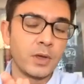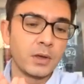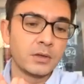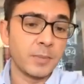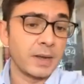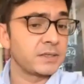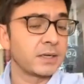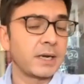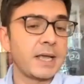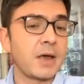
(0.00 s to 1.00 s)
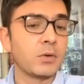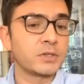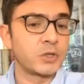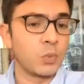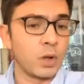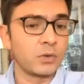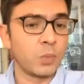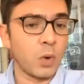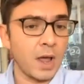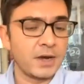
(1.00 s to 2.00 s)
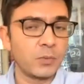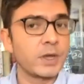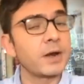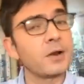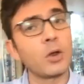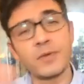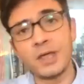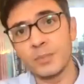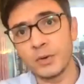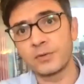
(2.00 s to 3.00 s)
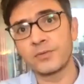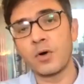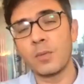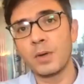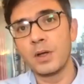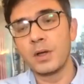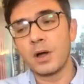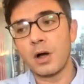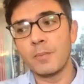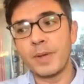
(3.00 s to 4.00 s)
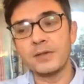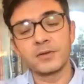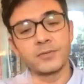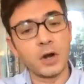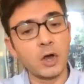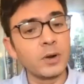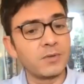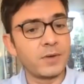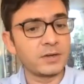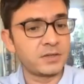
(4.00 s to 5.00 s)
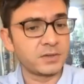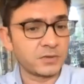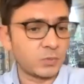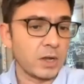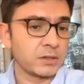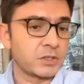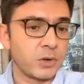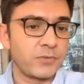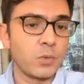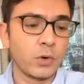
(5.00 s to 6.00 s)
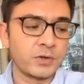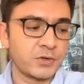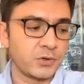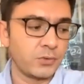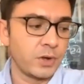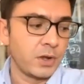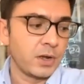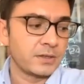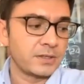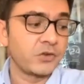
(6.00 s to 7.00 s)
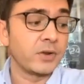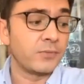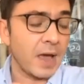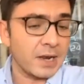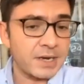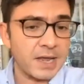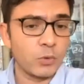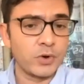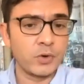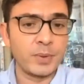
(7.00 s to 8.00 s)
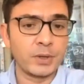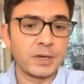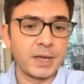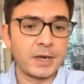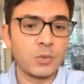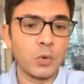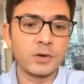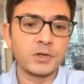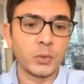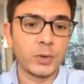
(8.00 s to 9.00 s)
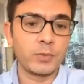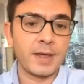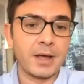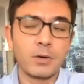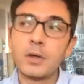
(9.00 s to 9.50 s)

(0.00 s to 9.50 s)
domestically and also worldwide. And we get a lot of inputs from our base of global investors as well. So if you want to essentially validate what you're building and you want to do it without,